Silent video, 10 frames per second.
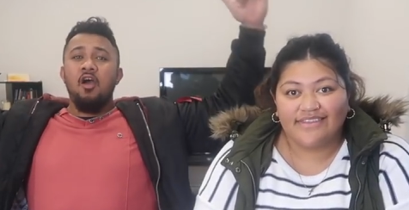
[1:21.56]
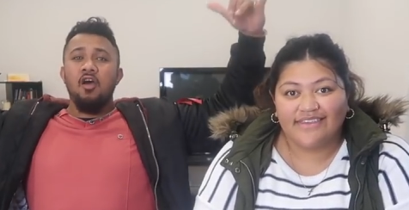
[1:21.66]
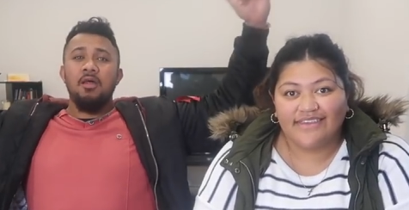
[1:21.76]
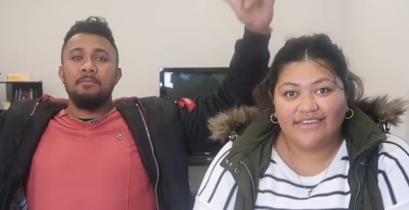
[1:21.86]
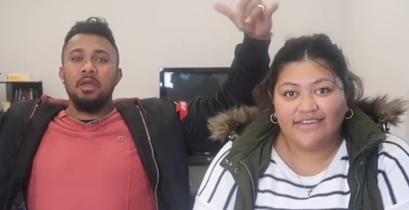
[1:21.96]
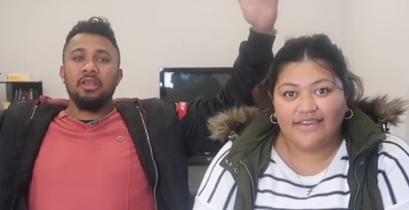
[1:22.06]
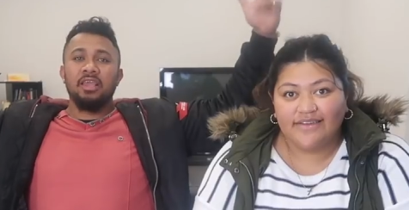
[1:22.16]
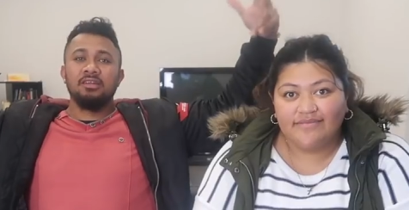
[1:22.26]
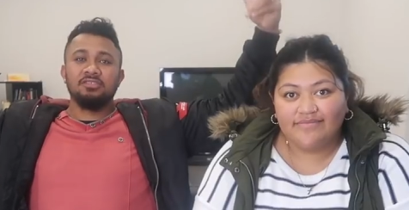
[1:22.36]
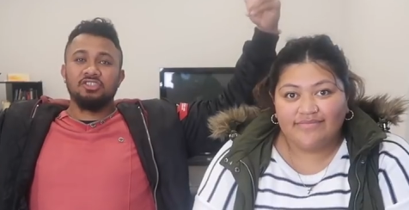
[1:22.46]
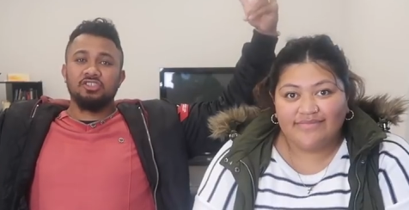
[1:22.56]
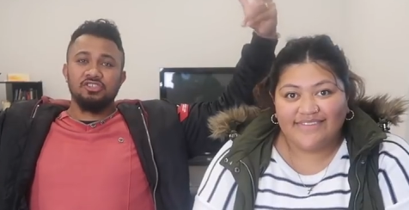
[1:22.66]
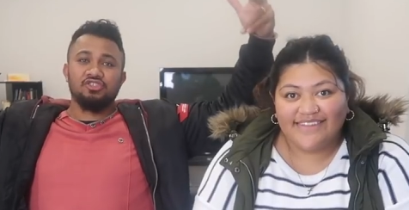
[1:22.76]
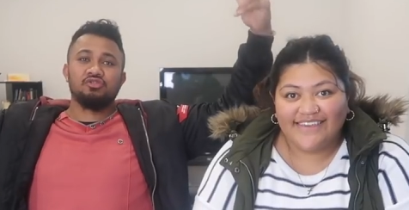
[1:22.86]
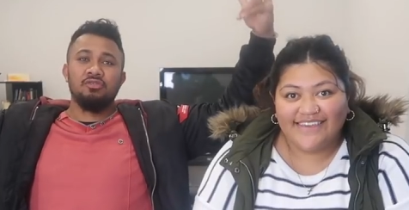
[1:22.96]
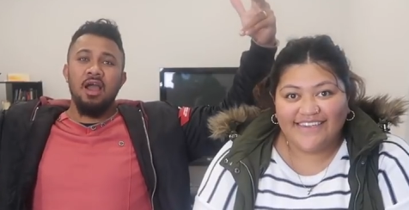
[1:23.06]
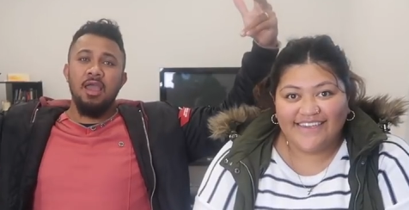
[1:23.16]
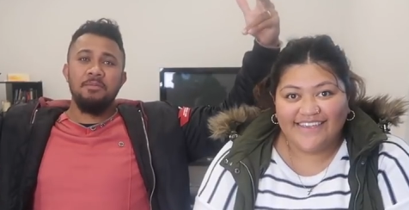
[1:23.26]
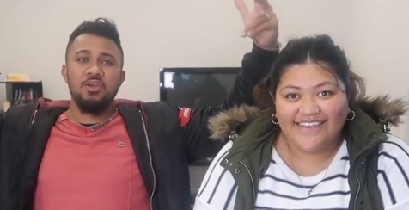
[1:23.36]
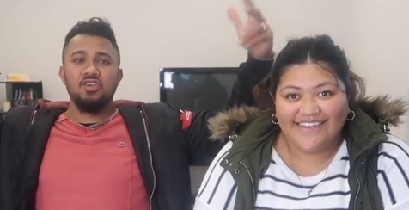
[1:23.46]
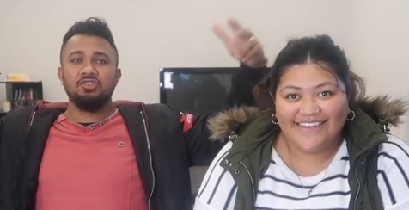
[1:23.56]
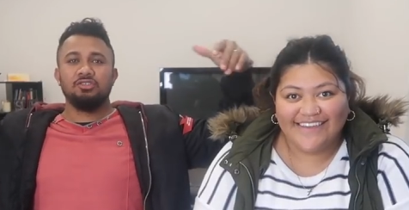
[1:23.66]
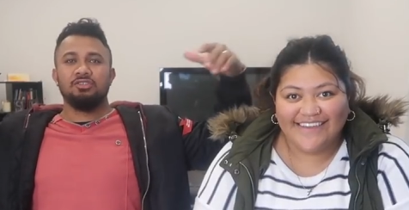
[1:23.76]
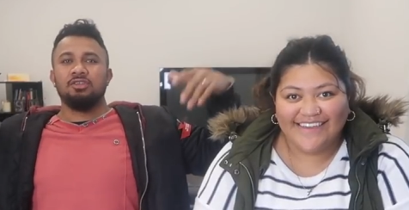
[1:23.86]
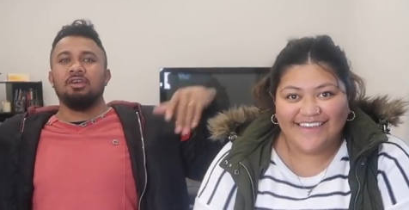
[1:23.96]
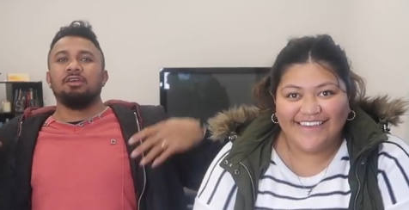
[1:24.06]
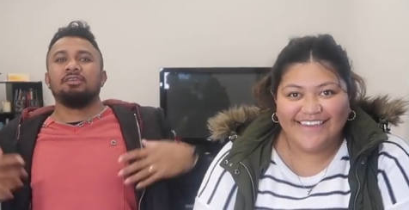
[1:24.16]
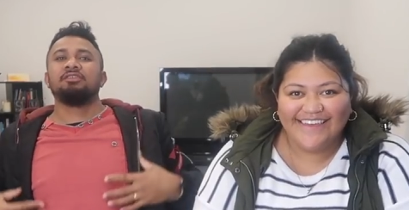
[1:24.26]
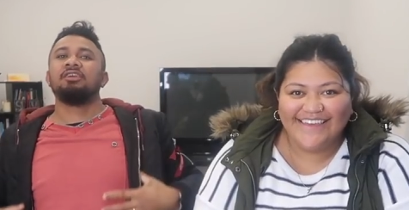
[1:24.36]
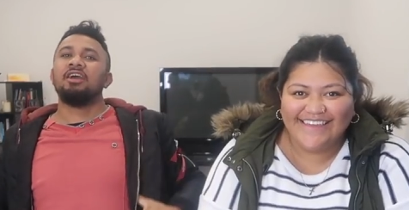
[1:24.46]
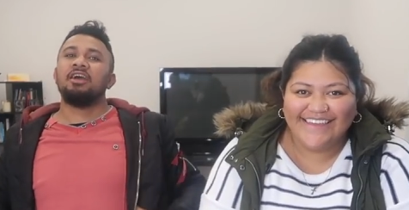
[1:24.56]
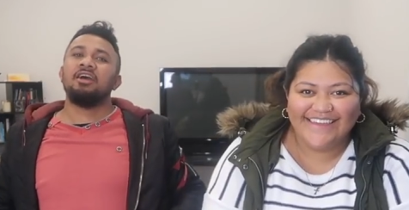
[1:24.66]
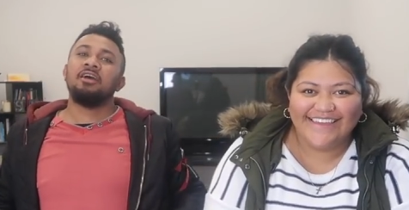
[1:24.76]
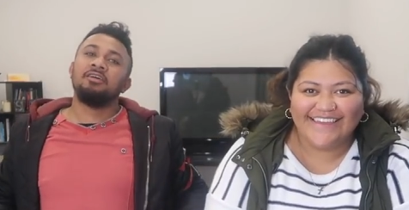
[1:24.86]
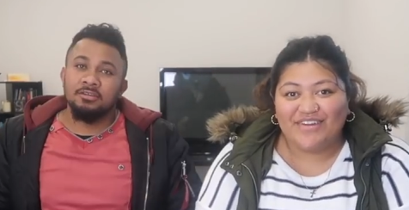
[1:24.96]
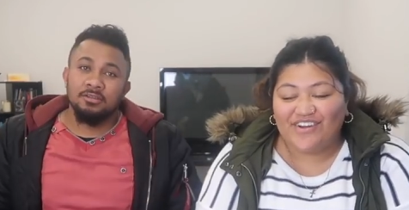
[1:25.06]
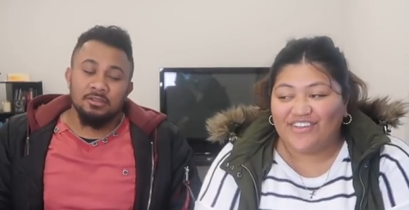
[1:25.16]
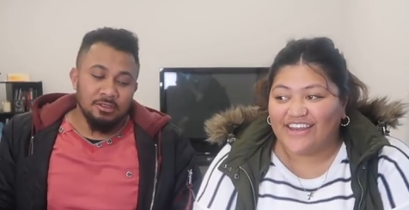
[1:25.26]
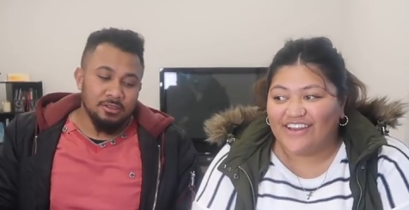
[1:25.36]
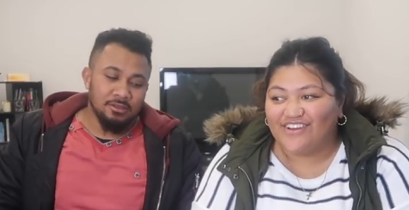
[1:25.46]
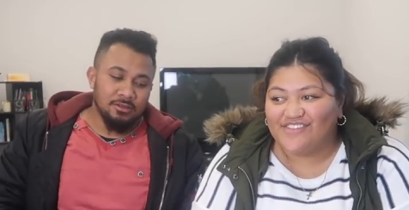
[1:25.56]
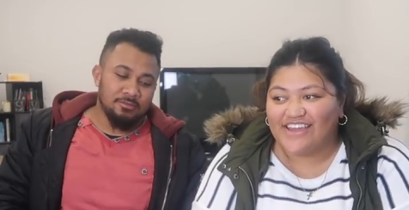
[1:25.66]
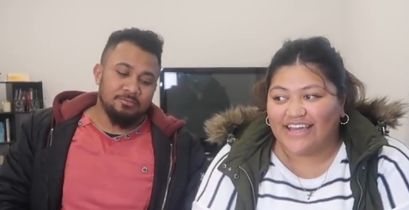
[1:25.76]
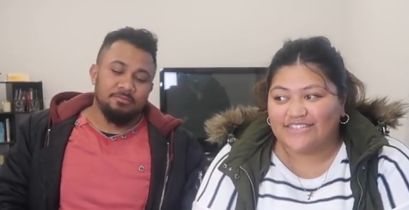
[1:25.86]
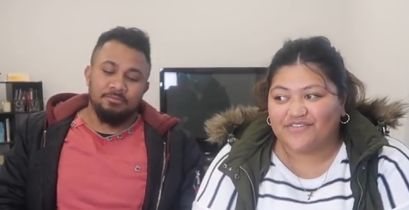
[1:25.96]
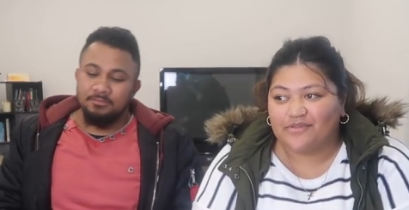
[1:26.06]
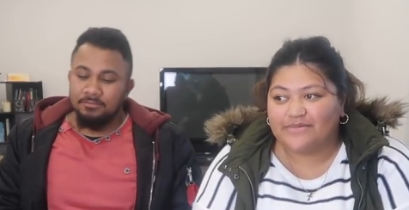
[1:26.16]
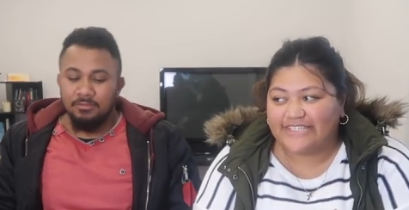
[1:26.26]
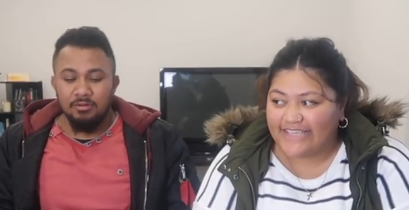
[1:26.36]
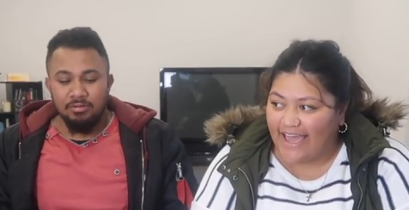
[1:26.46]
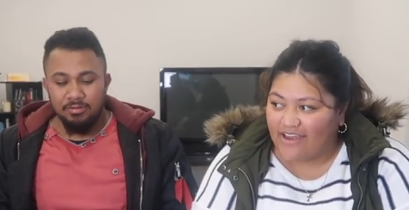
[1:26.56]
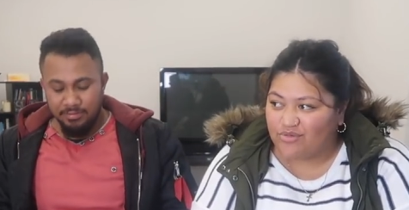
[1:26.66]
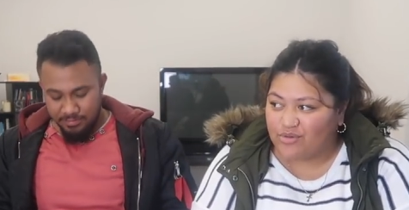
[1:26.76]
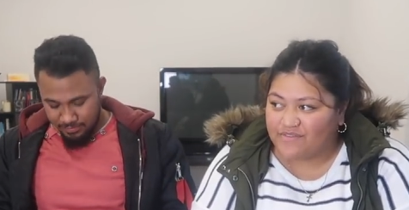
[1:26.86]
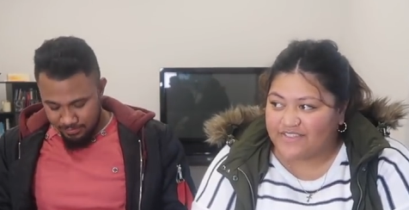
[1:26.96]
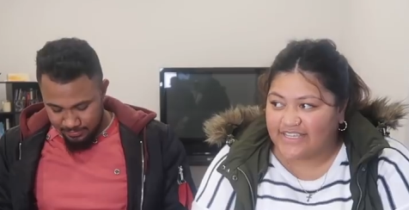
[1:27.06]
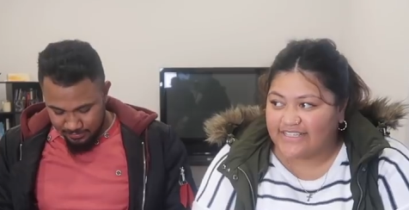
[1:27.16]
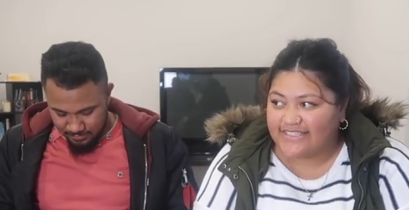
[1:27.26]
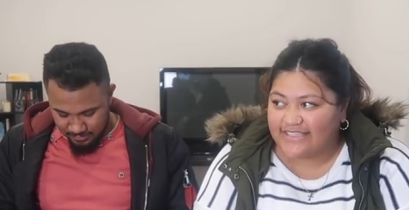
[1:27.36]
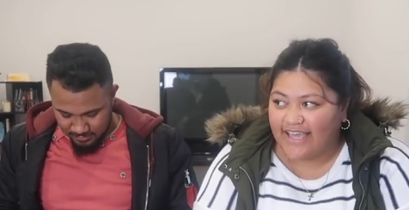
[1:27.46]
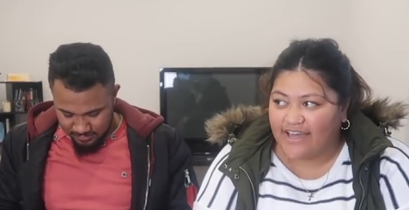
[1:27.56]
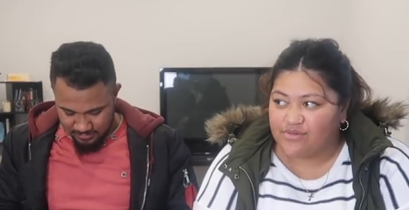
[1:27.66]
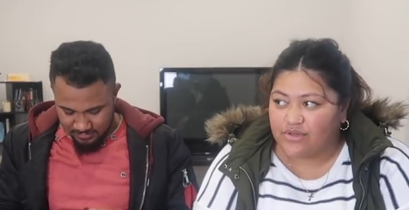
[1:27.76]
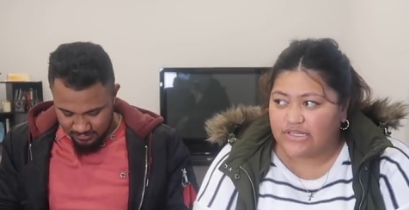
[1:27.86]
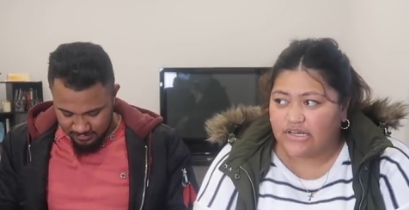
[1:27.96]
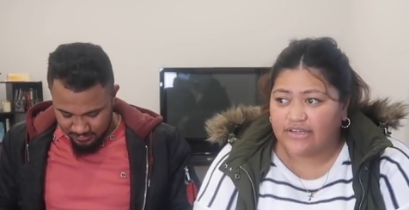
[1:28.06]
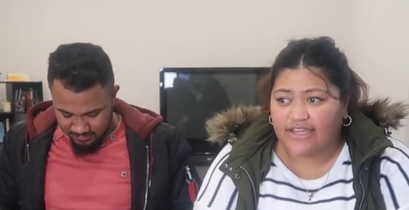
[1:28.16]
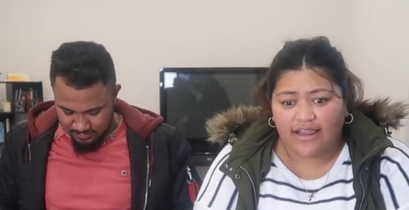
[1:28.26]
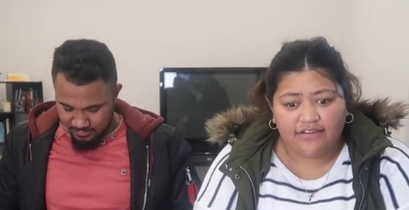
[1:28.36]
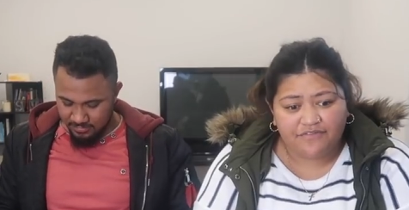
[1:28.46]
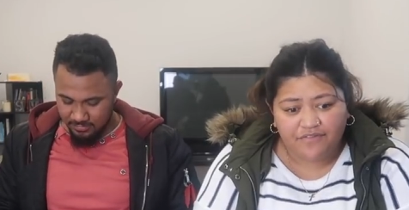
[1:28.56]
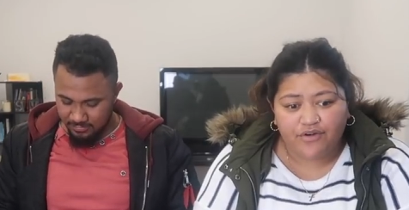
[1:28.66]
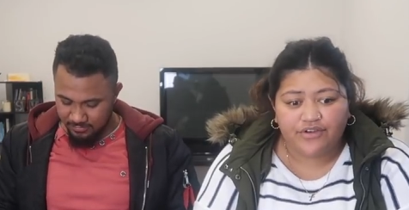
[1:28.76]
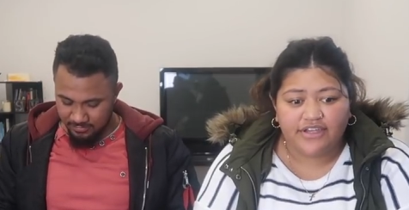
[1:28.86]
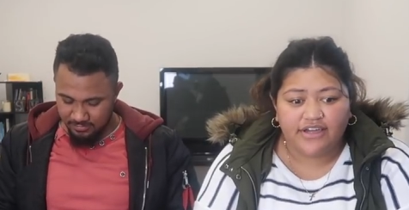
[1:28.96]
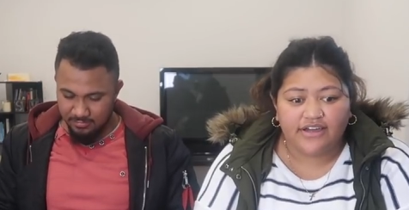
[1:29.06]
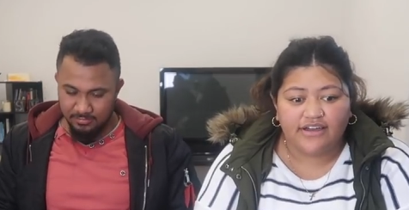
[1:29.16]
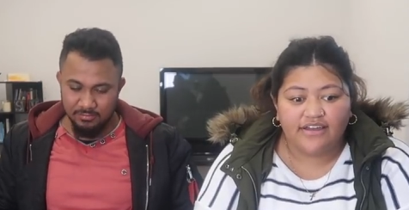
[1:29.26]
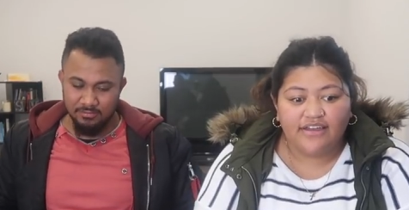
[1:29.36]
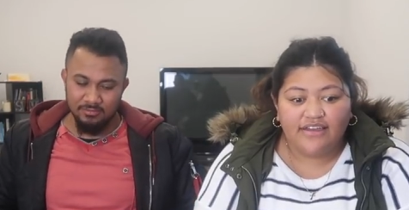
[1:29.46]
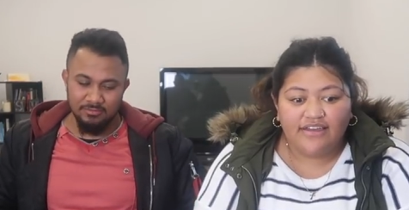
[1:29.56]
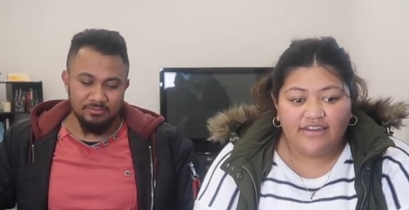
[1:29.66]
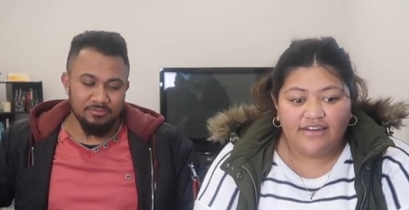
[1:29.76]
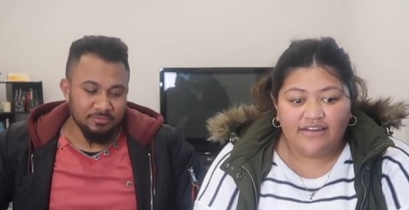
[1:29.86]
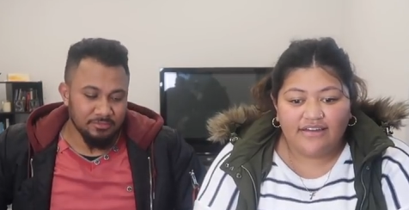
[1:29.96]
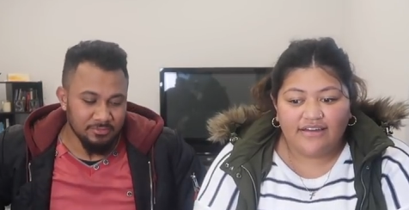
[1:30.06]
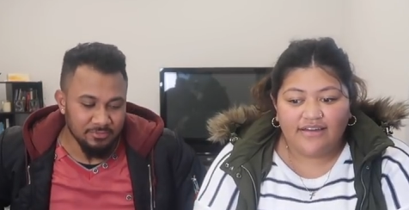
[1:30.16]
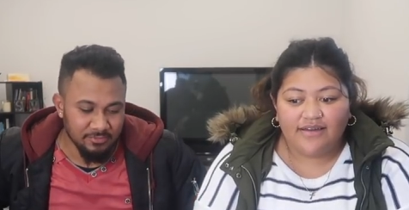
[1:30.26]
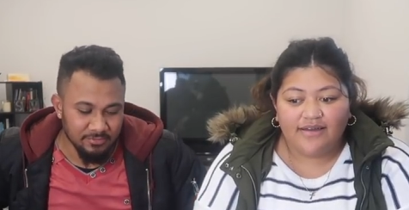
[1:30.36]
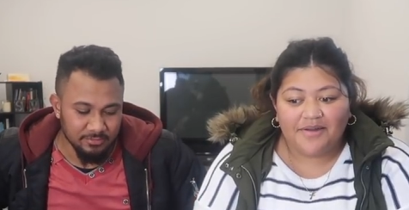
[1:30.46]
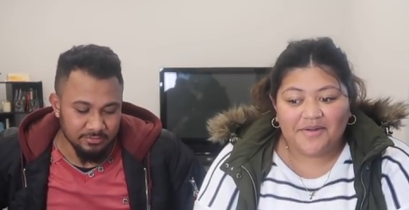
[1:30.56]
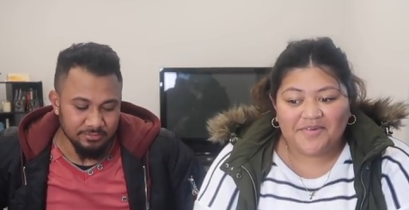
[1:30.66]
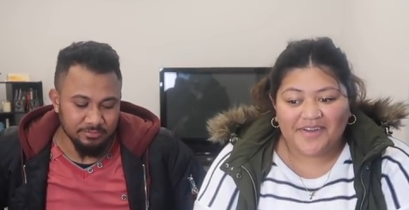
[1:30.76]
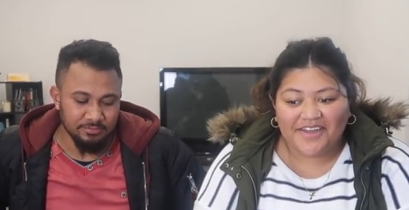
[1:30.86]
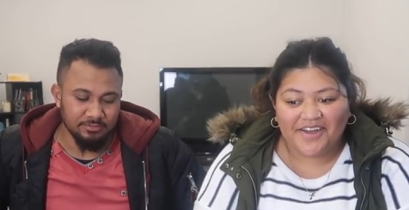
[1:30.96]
Speaker 1: all American subscribers. yeah.
Speaker 2: We know that a lot of you guys are from Seattle. We've seen Seattle a lot, California. Uh, I